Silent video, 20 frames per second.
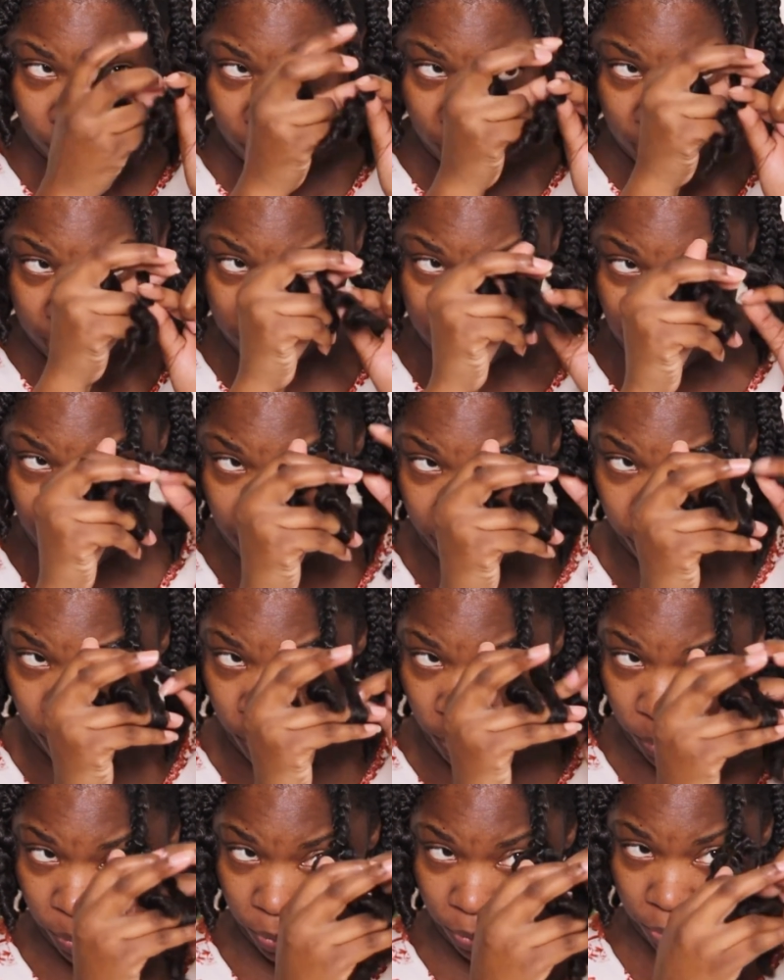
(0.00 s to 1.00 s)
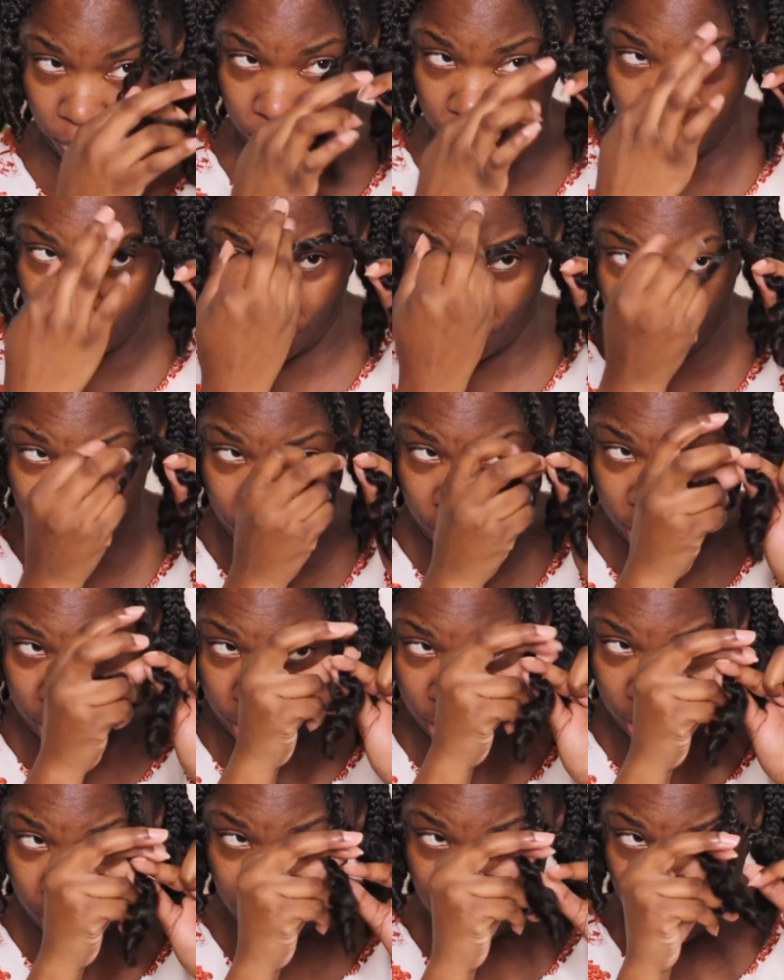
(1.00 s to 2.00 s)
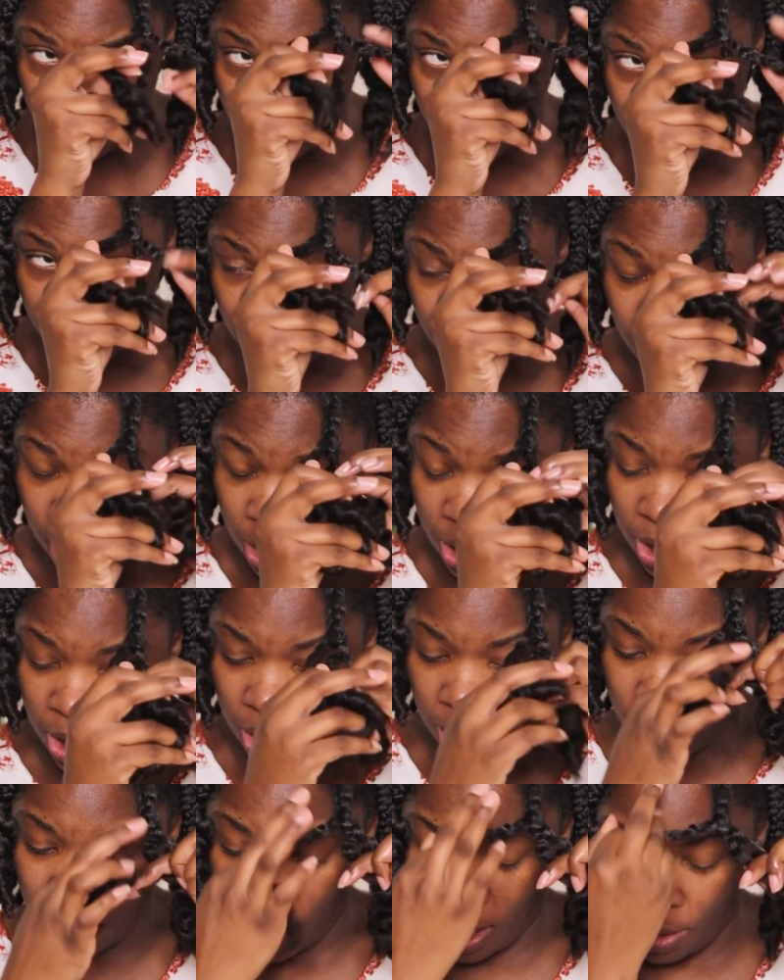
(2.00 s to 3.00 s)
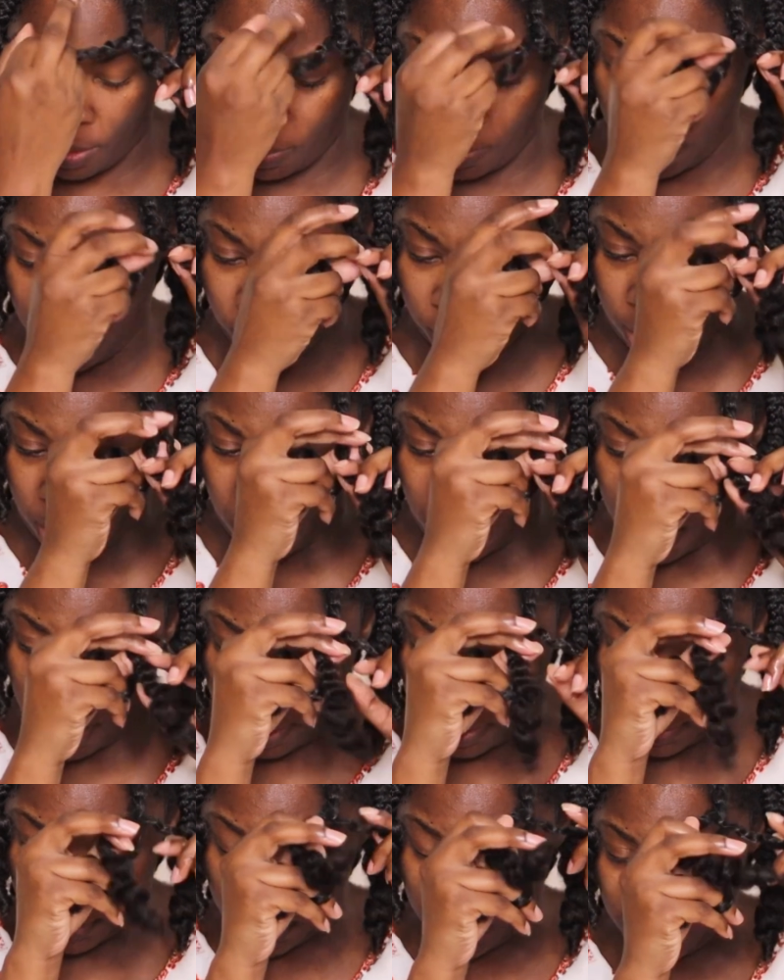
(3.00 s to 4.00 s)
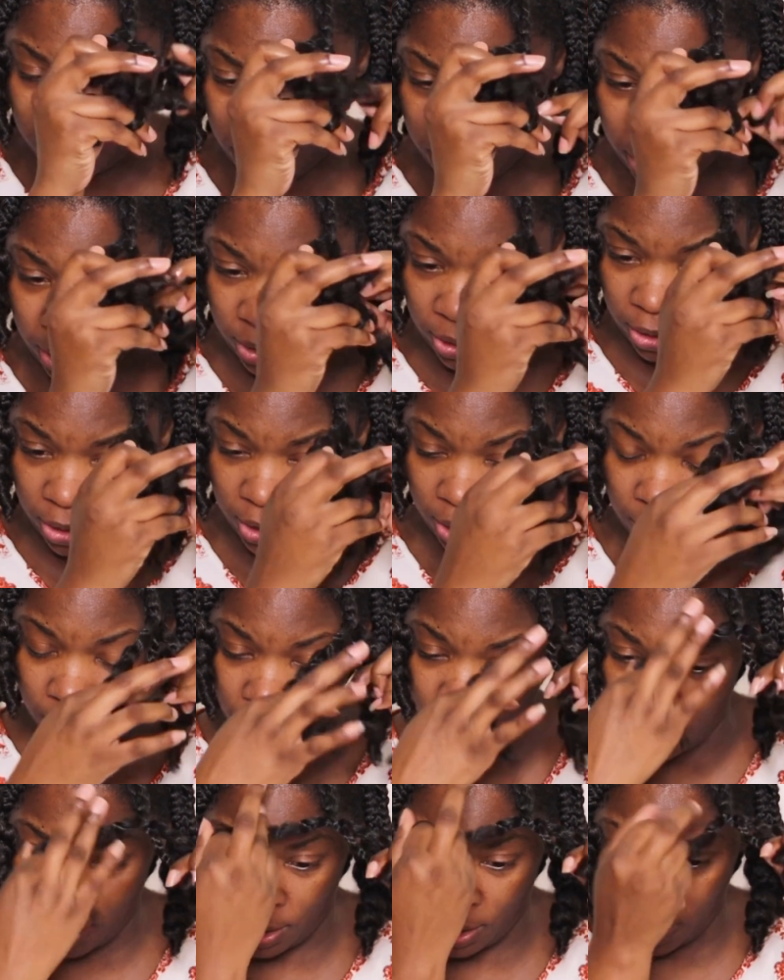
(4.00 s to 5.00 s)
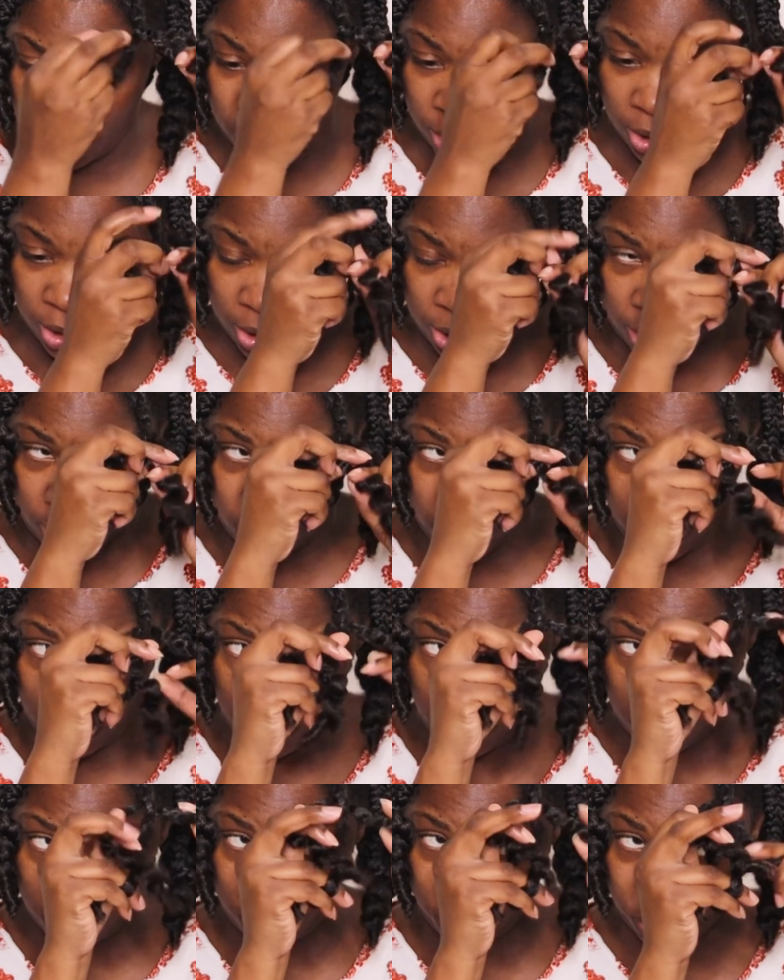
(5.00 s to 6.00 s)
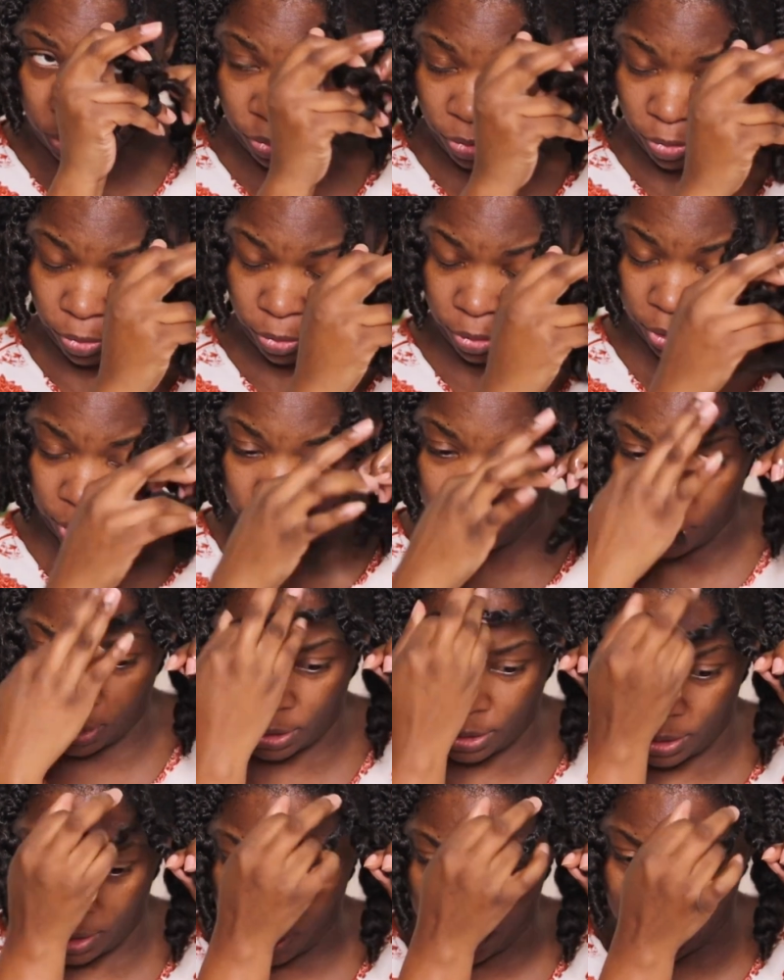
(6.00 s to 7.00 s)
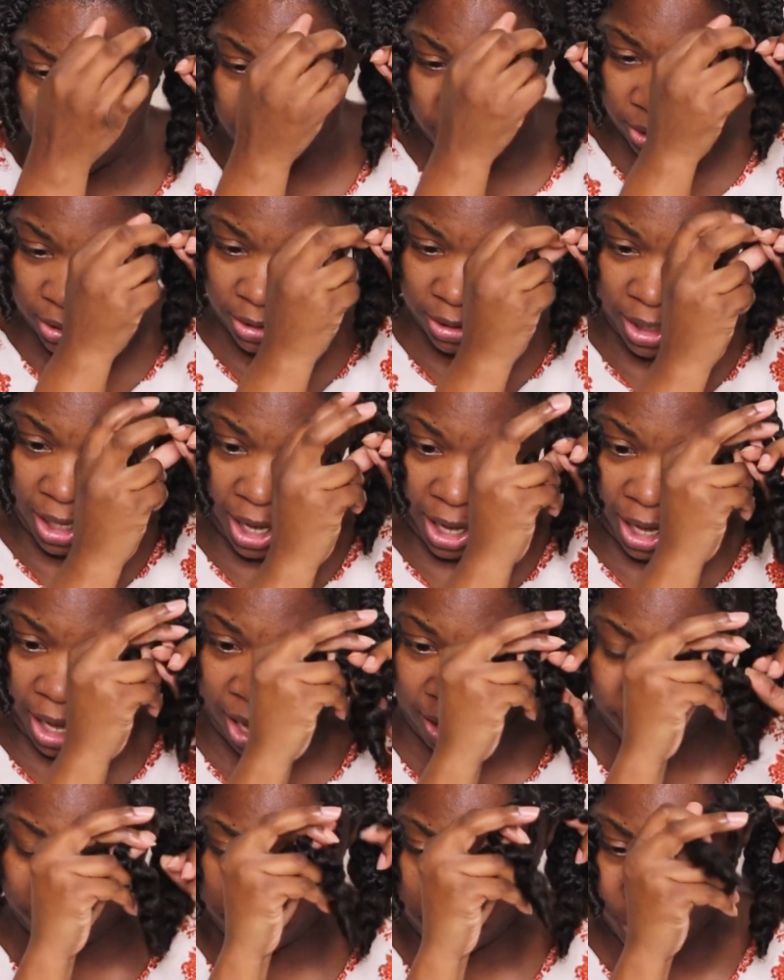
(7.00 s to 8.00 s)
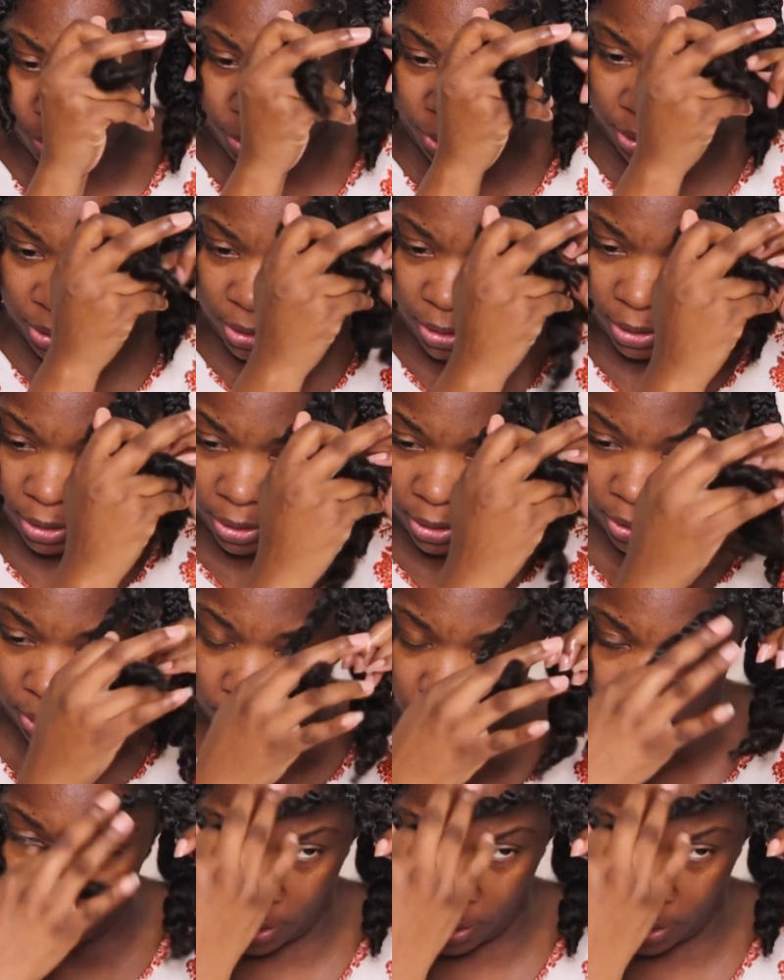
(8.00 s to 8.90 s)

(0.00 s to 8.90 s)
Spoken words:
So I don't want to rush it, and I don't want to cause any extra frizz that doesn't have to be there.